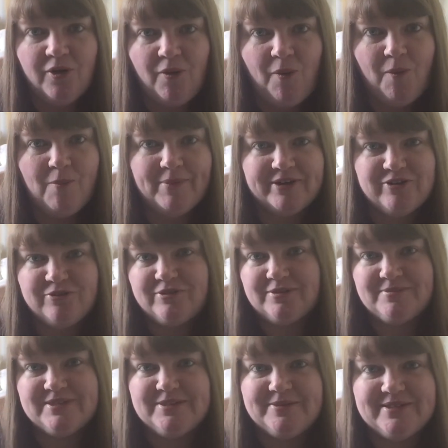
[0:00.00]
Oh my god,
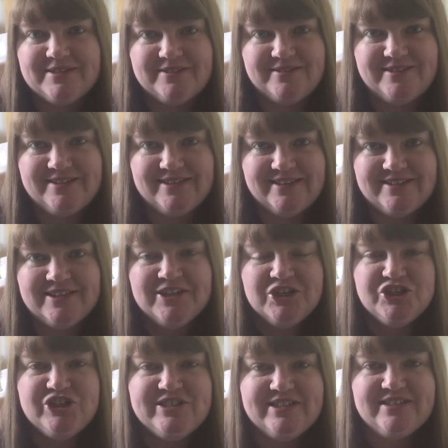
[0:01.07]
I'm so excited.
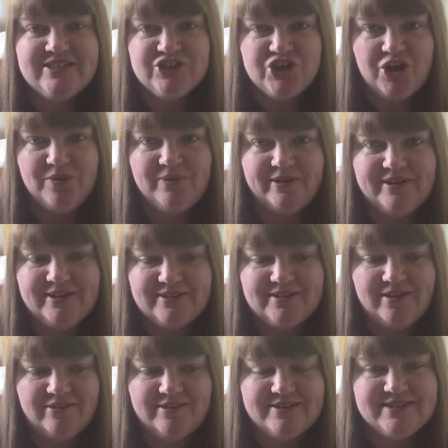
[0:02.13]
She did show like a
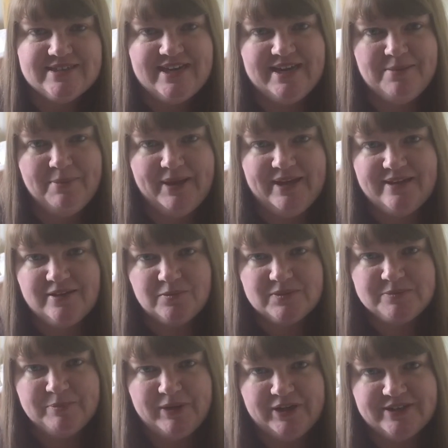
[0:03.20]
kind of sneak peek that was
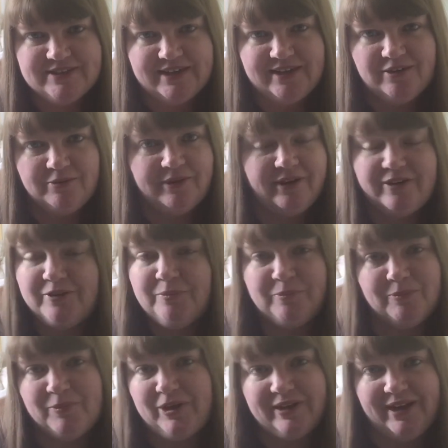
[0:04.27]
blurred out and I couldn't
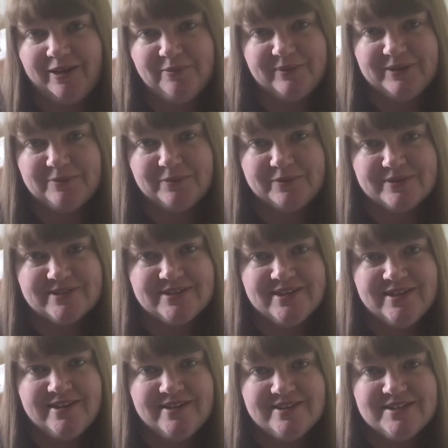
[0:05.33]
work out what it was.
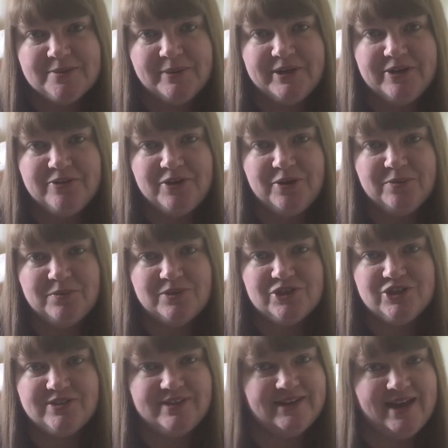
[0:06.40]
So I don't know what
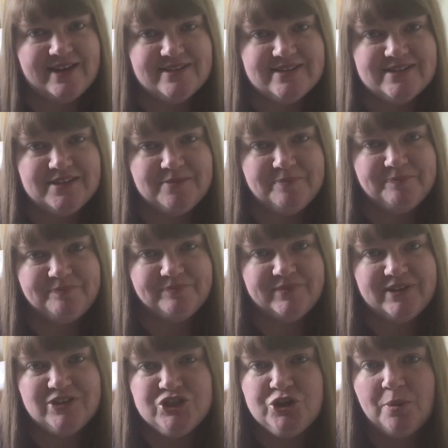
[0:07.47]
the next
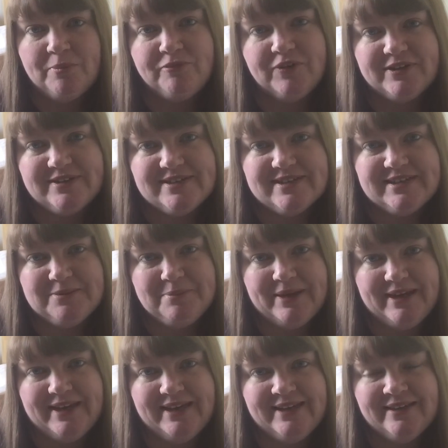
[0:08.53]
shop front's going to
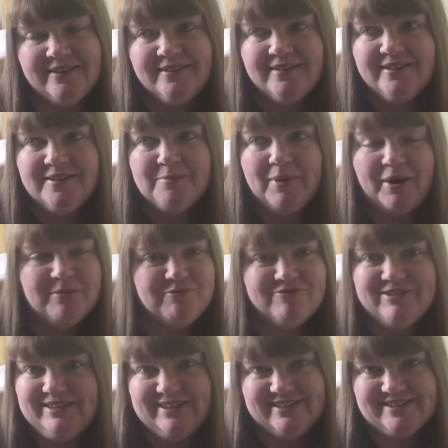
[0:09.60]
be, but I'm
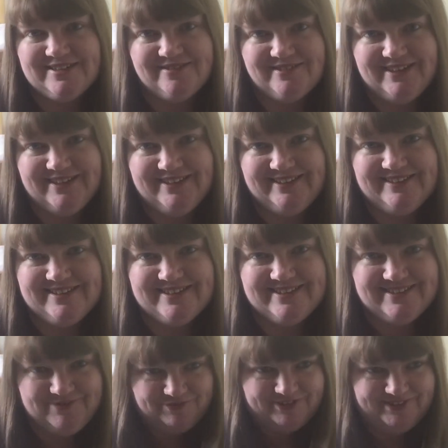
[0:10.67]
really excited
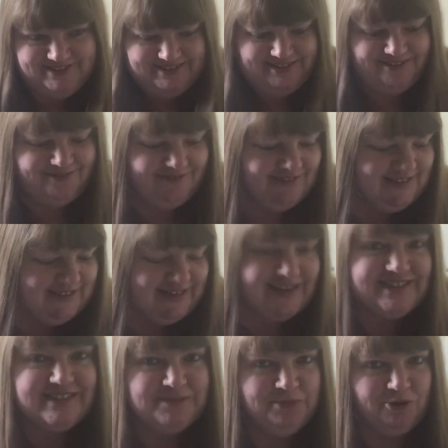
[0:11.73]
to find out. So
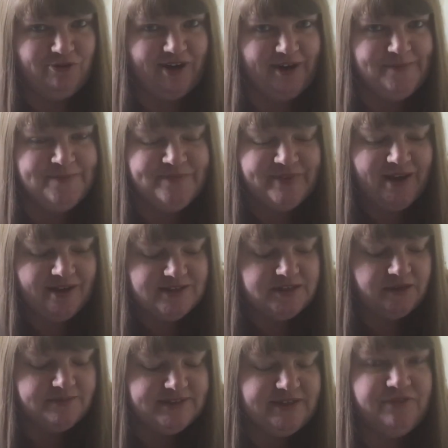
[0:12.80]
that's tomorrow.
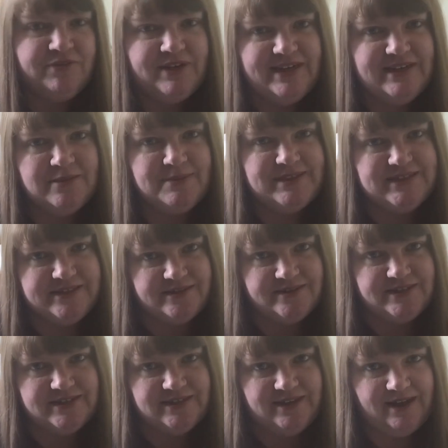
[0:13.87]
So I'm definitely going to be
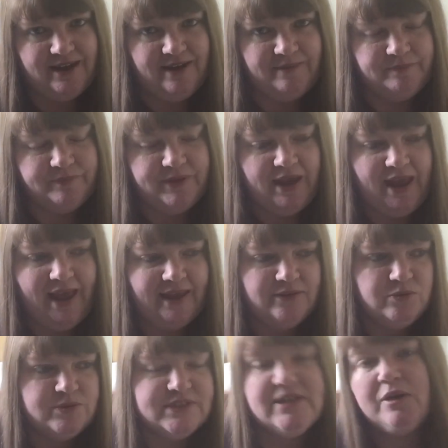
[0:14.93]
starting that. And
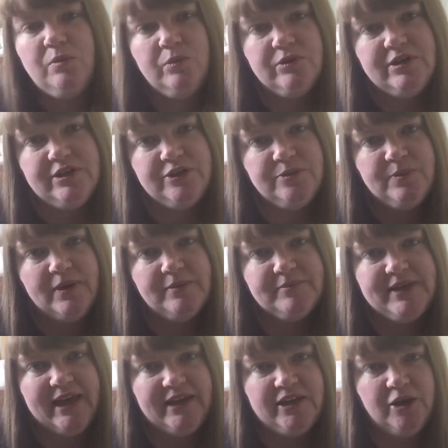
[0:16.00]
also I want to
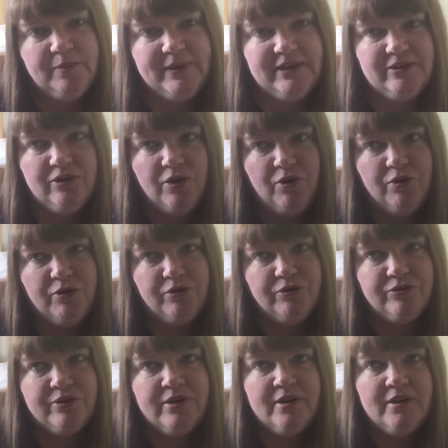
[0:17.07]
get going
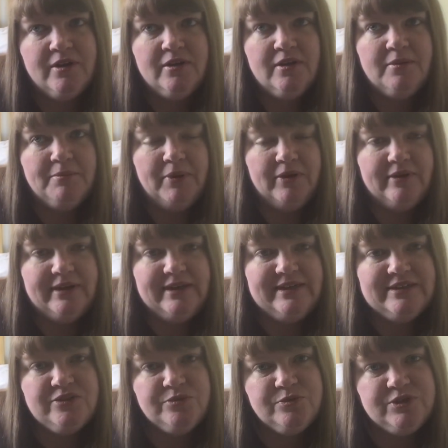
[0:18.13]
on my
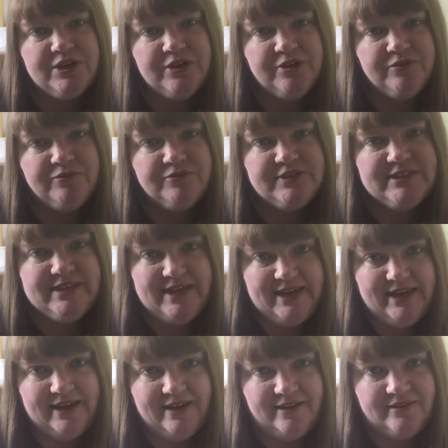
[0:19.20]
Little Doves
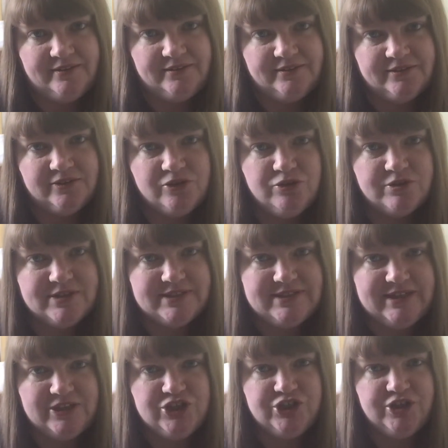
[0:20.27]
year cross
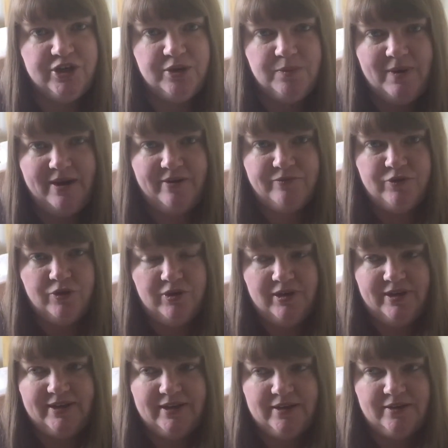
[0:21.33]
stitch, you know, where I've got
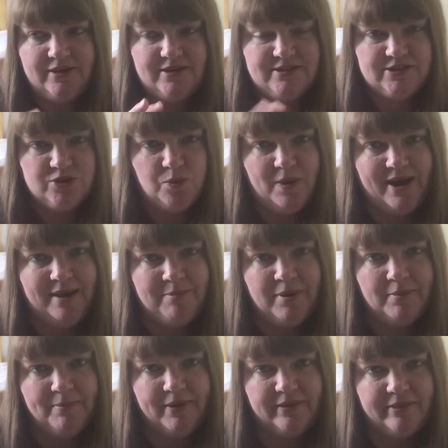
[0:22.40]
like a square
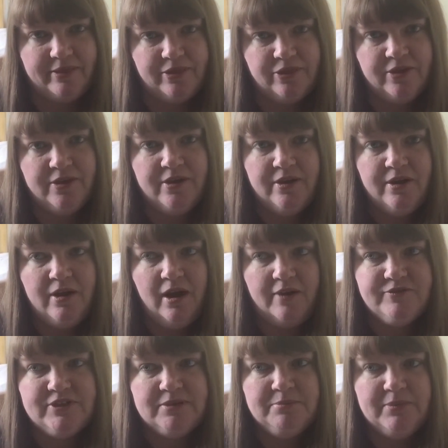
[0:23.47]
per month.
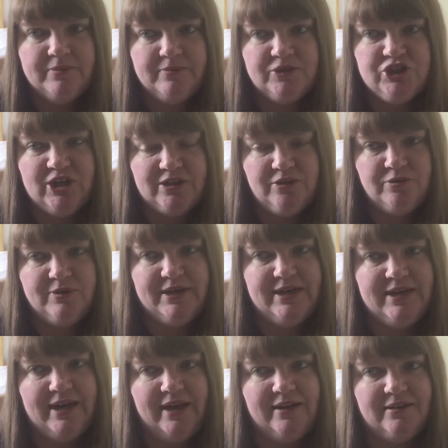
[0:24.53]
I've done
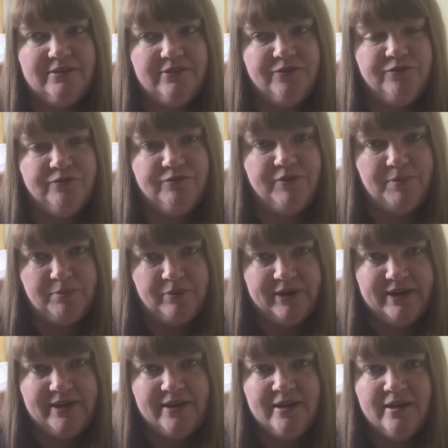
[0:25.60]
January and
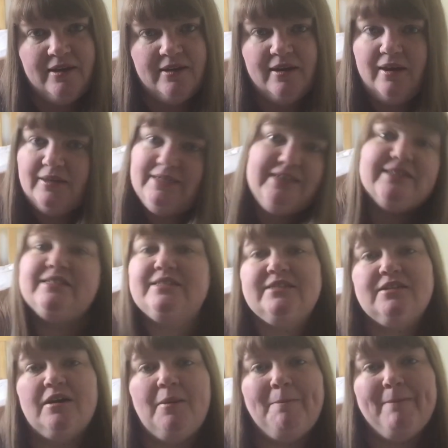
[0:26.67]
February. I need to
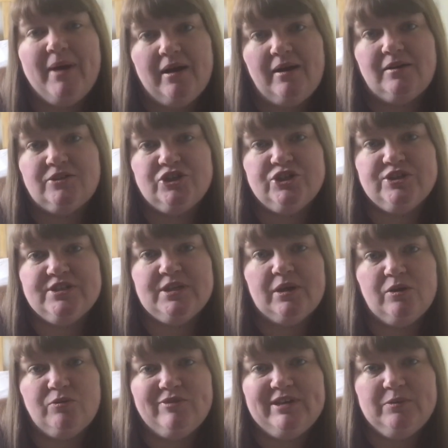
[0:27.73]
start March, so I
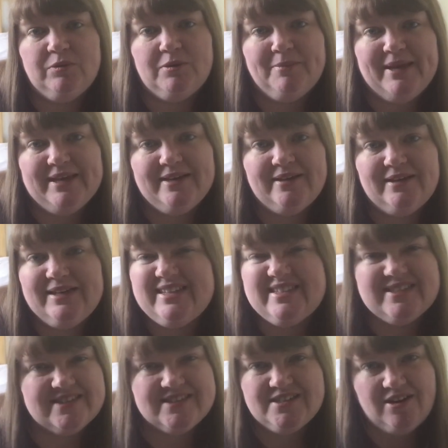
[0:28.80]
really want to make at
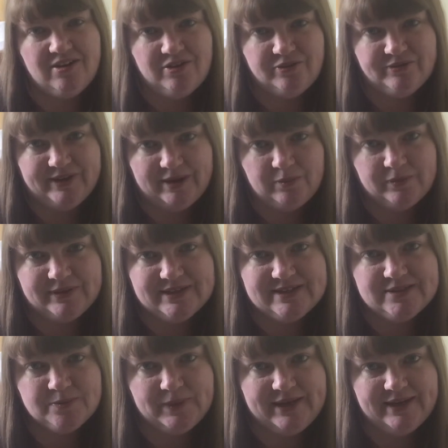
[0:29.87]
least a start on that one
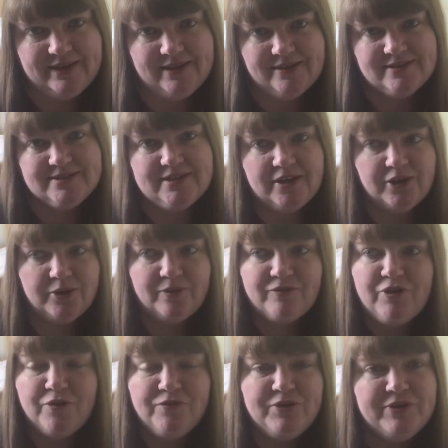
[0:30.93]
this week. So I've
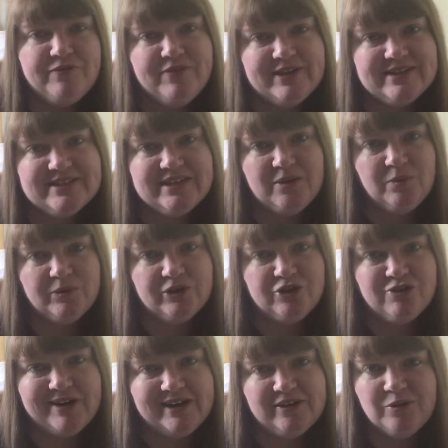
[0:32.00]
got a few things that I want to
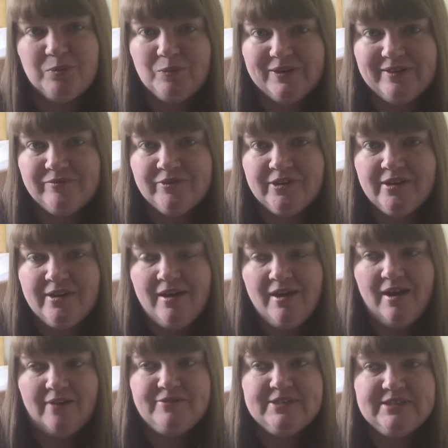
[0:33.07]
crack on with.
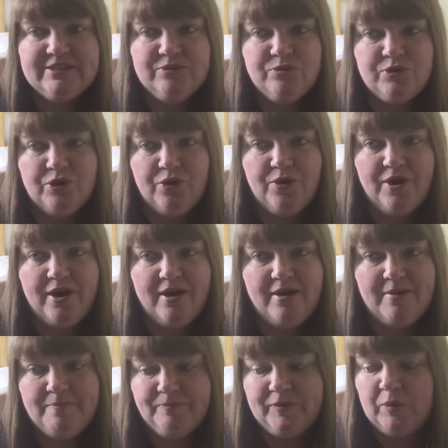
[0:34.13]
I've still got
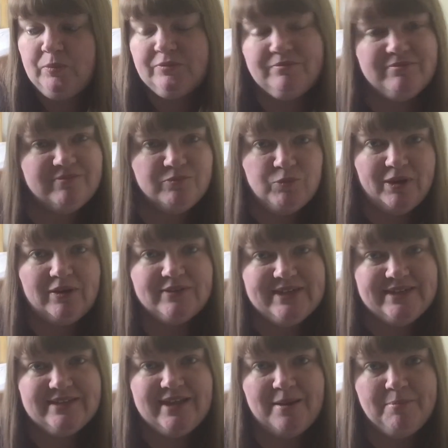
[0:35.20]
I
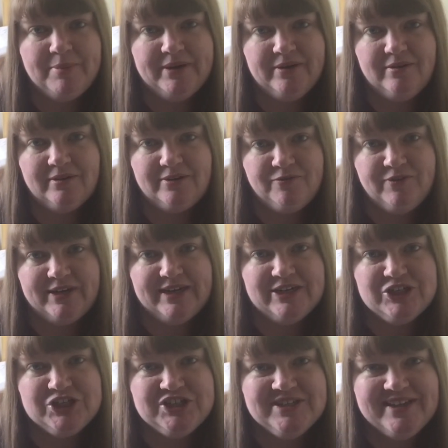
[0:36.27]
need that banana
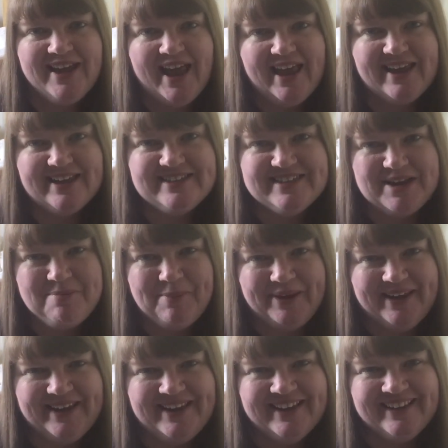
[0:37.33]
finished
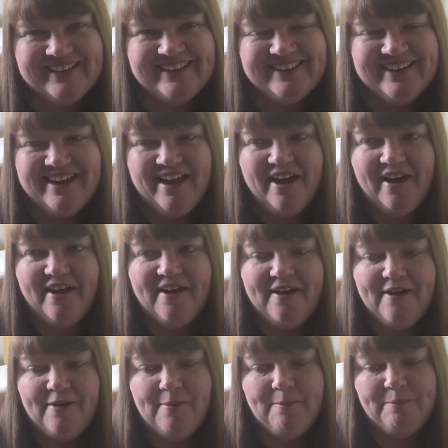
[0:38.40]
ASAP,
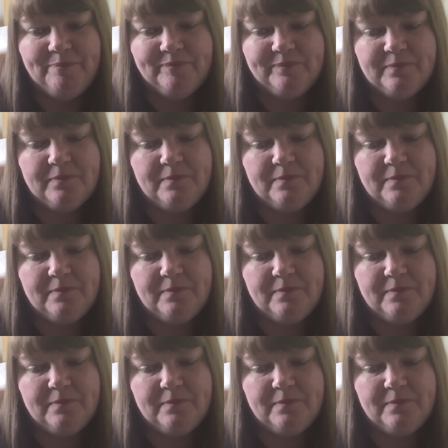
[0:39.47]
and